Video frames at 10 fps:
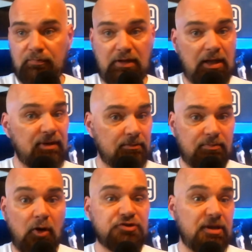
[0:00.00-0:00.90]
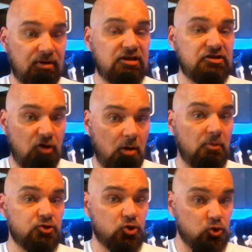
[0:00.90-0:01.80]
I mean, Jose Bautista
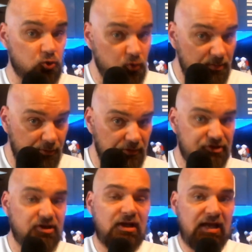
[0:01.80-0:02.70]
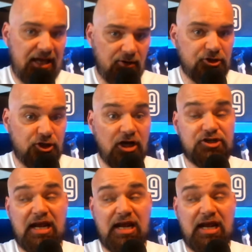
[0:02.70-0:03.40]
almost triples Aaron Judge.